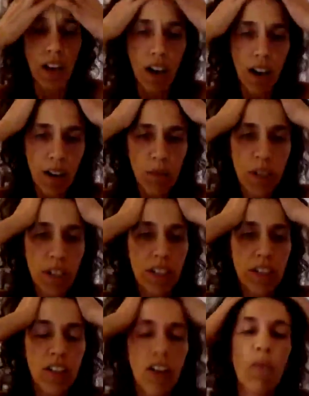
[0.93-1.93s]
I wanted
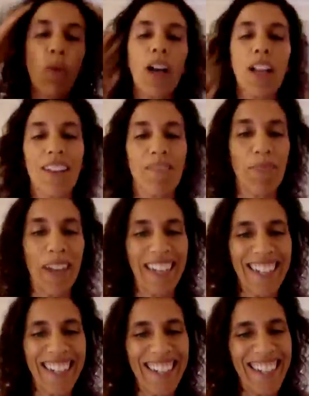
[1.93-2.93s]
to, well, I've
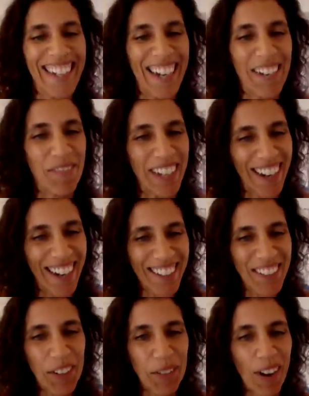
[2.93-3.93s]
been
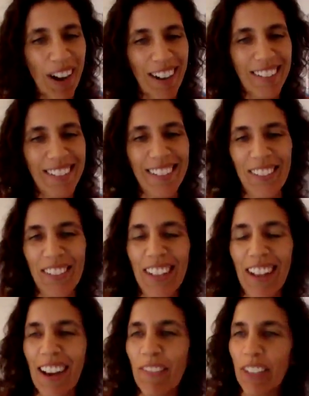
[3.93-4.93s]
asked for a while to do a
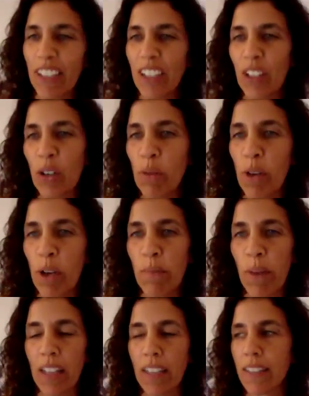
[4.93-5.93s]
live on hormone
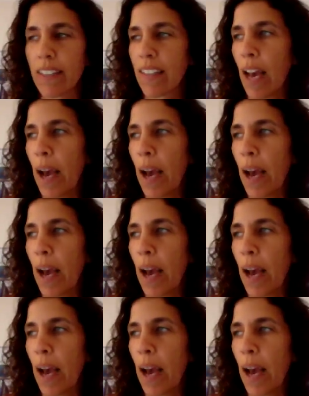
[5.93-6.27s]
balance.